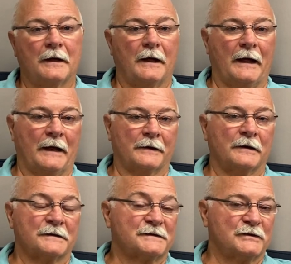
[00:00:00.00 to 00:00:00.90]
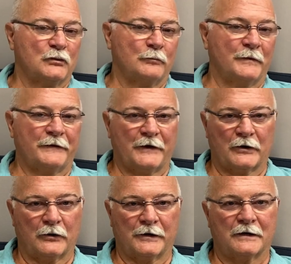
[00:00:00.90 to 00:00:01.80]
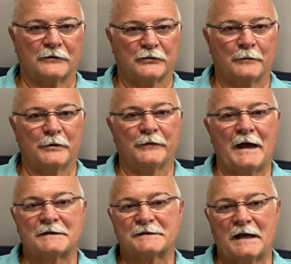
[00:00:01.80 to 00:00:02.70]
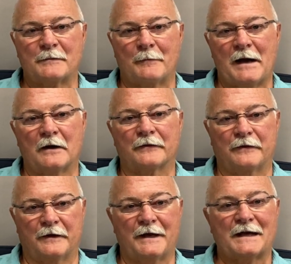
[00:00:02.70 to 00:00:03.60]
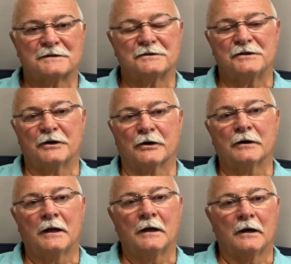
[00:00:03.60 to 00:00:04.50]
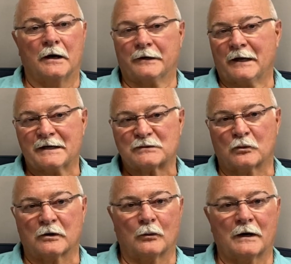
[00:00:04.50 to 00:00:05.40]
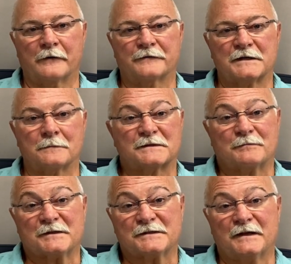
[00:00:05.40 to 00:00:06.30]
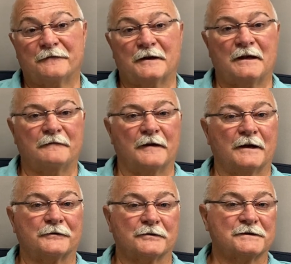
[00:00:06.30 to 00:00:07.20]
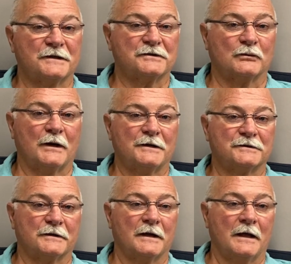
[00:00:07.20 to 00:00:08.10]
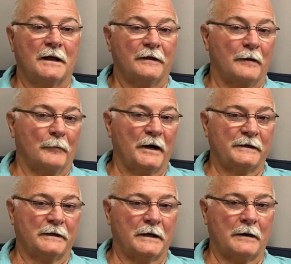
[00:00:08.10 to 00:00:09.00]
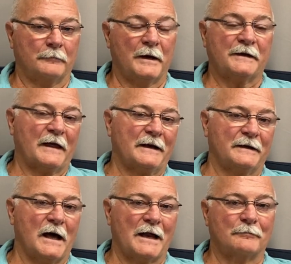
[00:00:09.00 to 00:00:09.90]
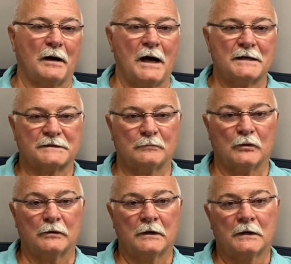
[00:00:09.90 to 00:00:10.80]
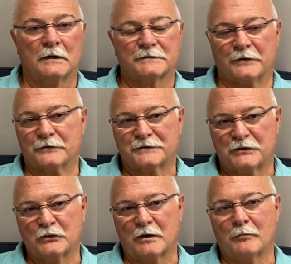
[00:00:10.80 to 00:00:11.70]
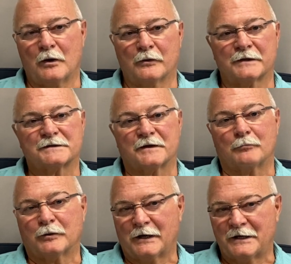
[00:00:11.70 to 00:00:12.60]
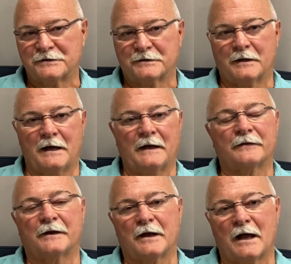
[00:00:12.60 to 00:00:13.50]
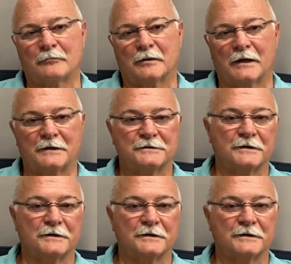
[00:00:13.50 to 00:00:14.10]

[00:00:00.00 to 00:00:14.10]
and assume that they're going to contribute that same amount the next year, unless we're aware of some specific event or situation that might not make that not possible. So there's two components, the pledged and the non-pledged.